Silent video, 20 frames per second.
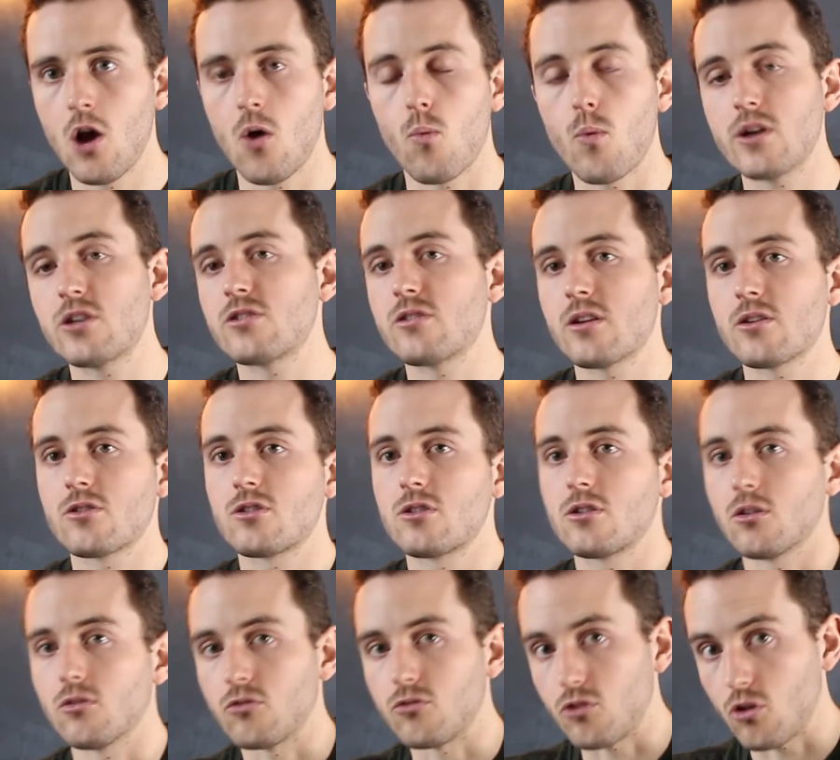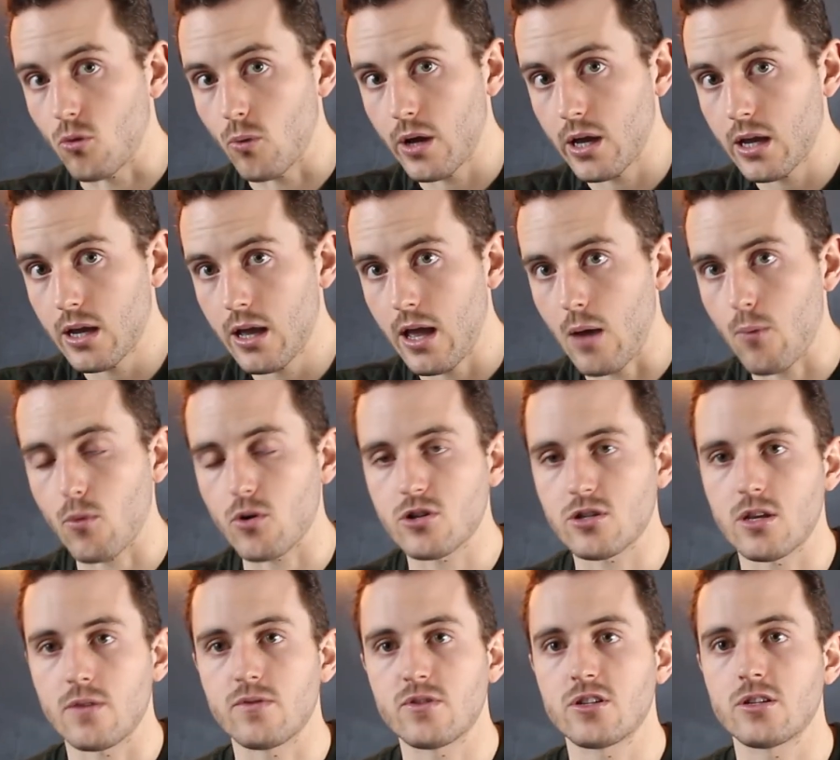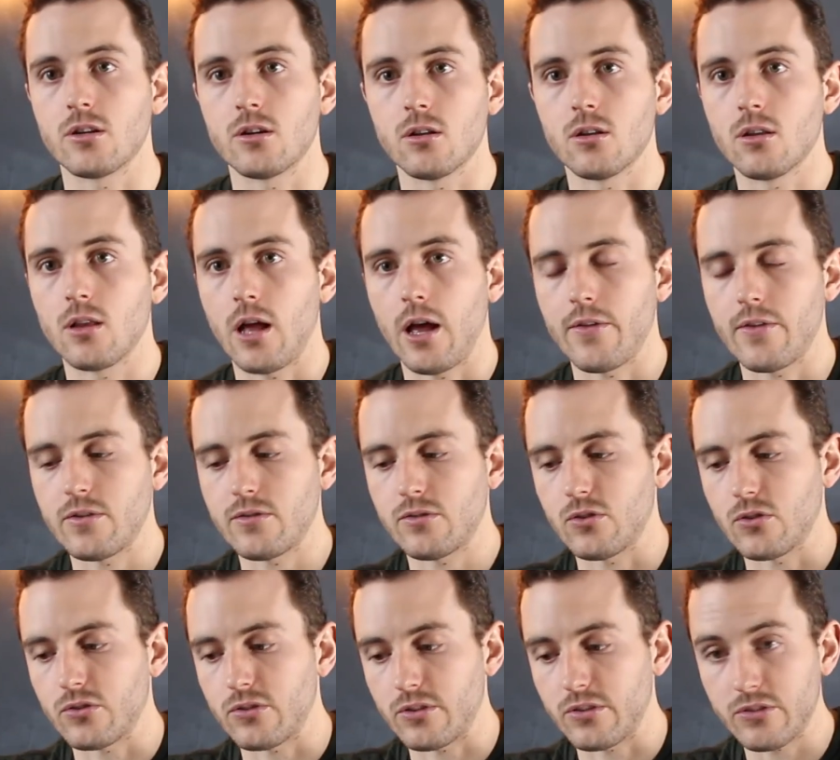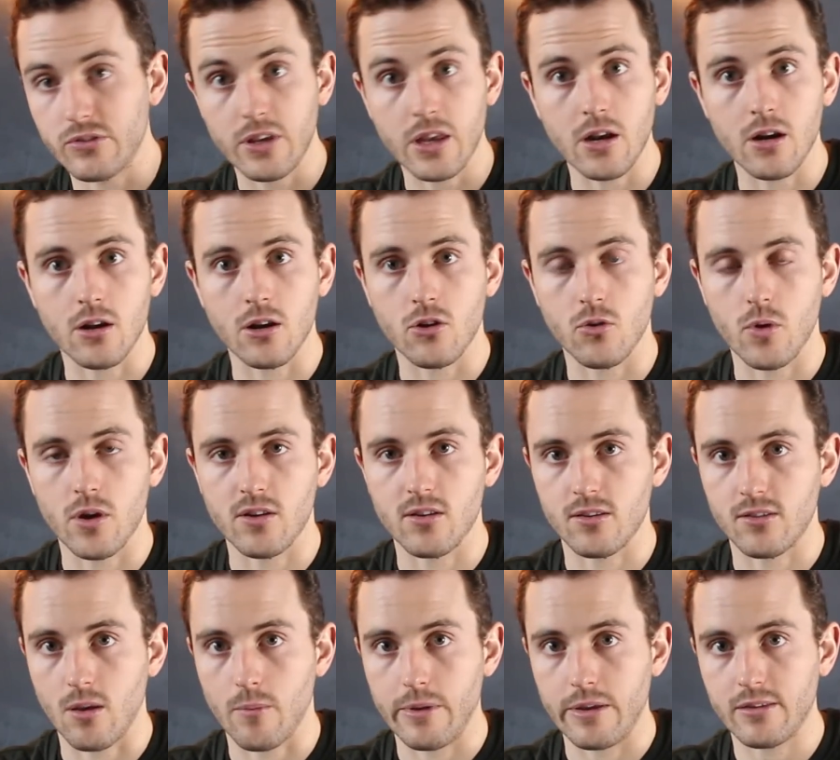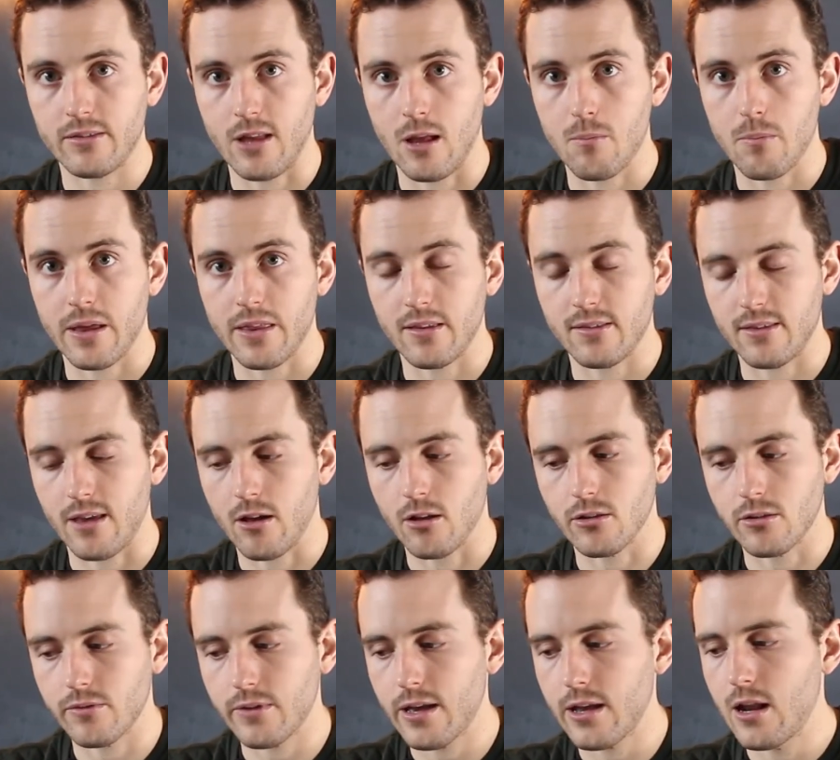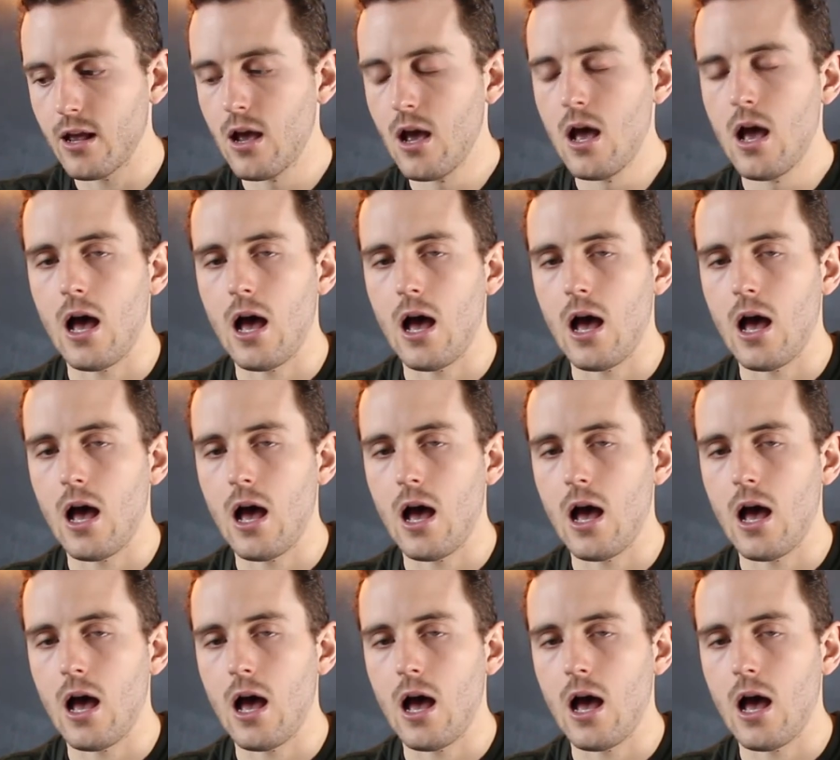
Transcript: which they're still doing and which they've still uh, they still succeeded in doing to some extent by the sounds of it.